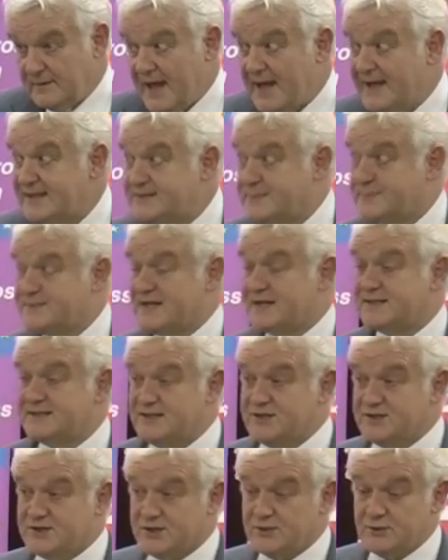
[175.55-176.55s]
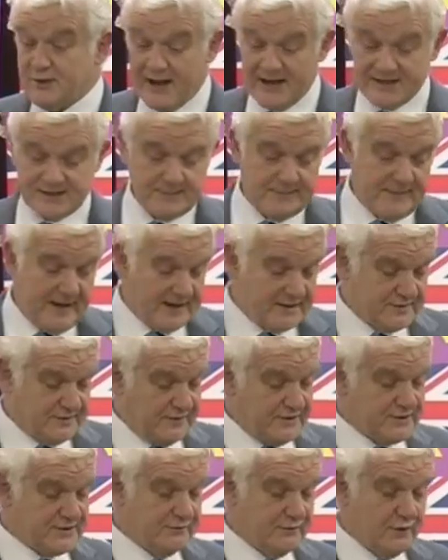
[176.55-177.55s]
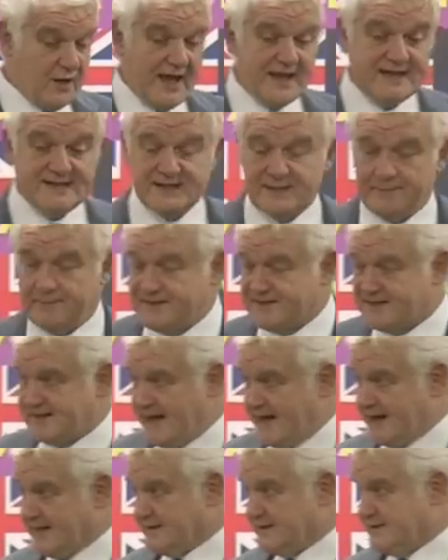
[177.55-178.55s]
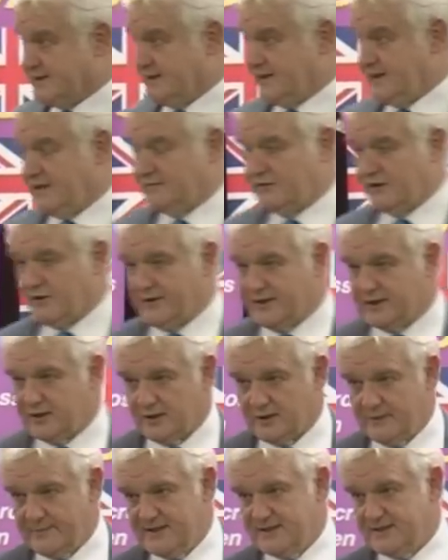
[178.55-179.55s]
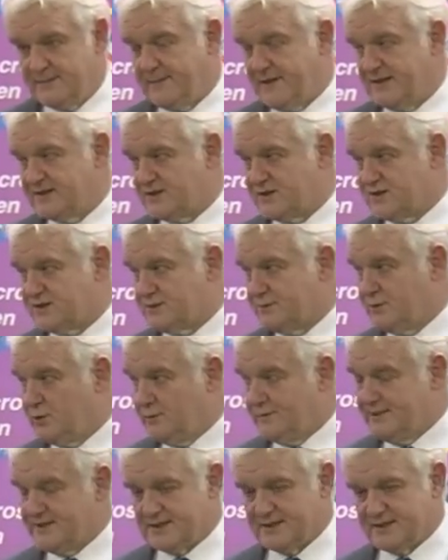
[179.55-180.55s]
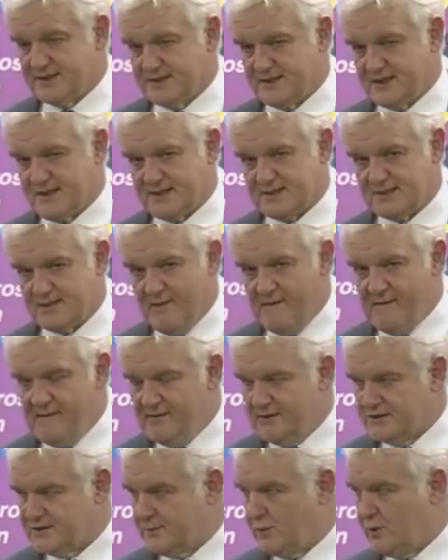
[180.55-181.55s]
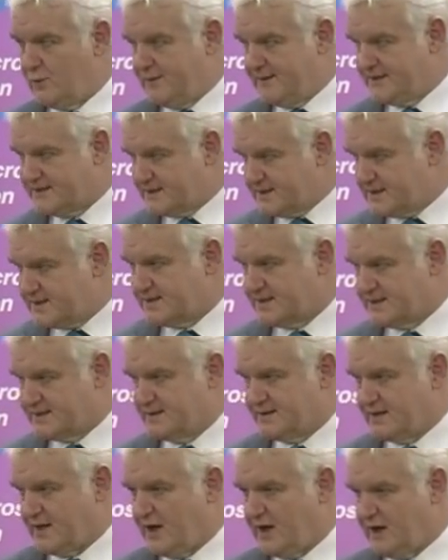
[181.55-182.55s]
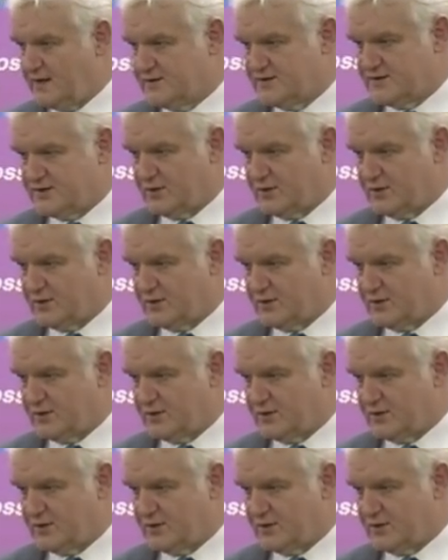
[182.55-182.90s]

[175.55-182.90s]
in two aspects. First of all, 80% of our economy depends on small businesses. Small businesses are the heart and